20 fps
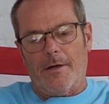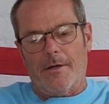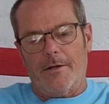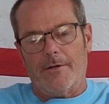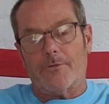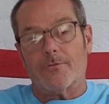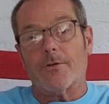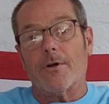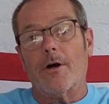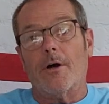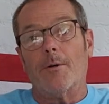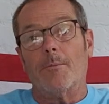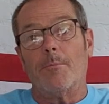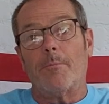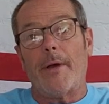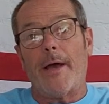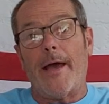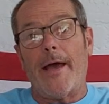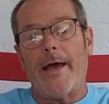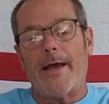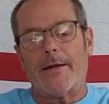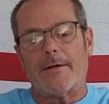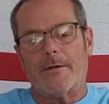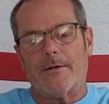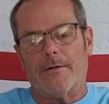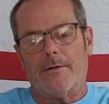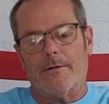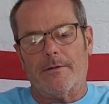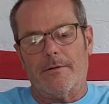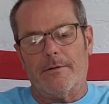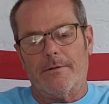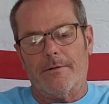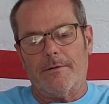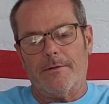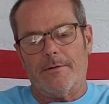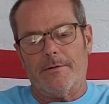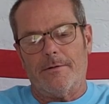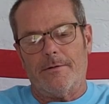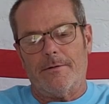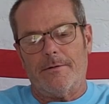It's unpacked
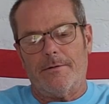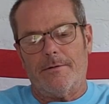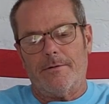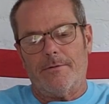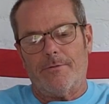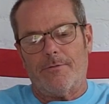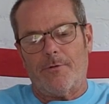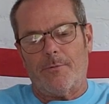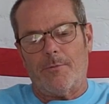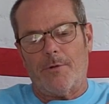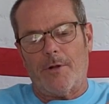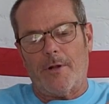from